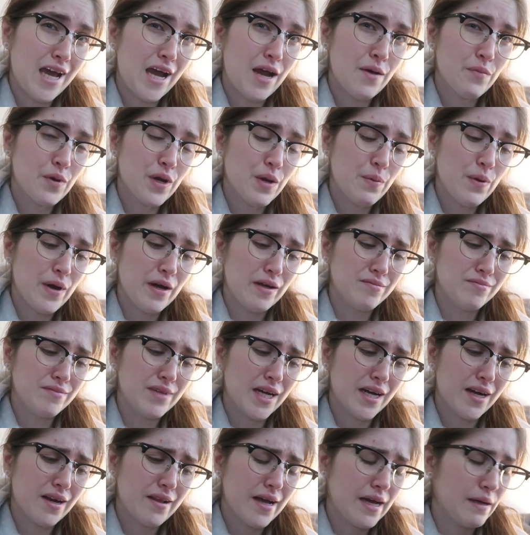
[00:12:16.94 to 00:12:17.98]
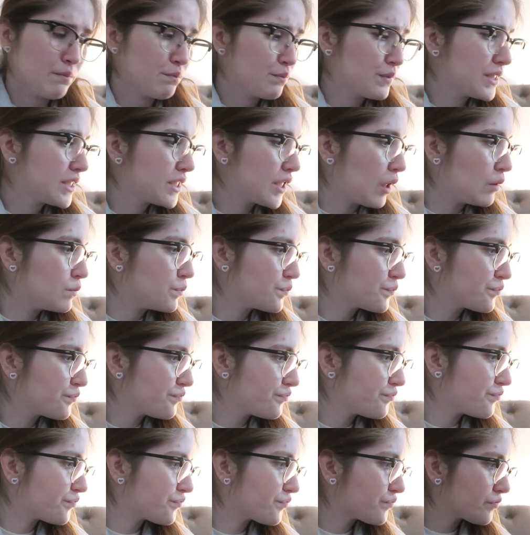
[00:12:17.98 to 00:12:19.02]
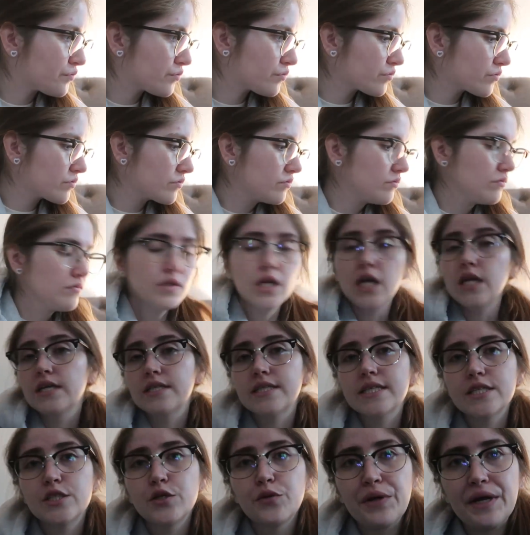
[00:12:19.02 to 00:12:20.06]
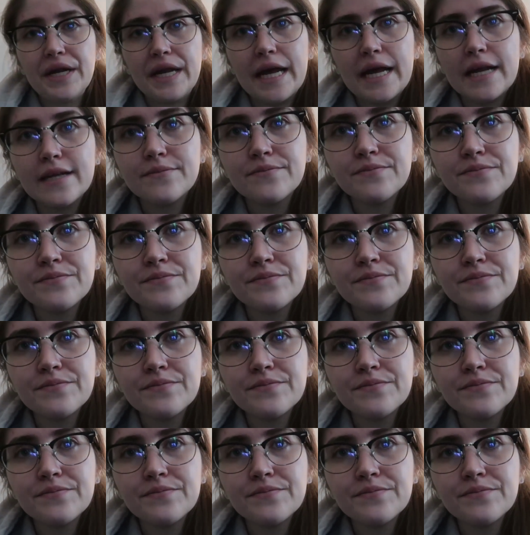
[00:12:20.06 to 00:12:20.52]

I'm pretty proud, I'm not gonna lie. So let's get to reading.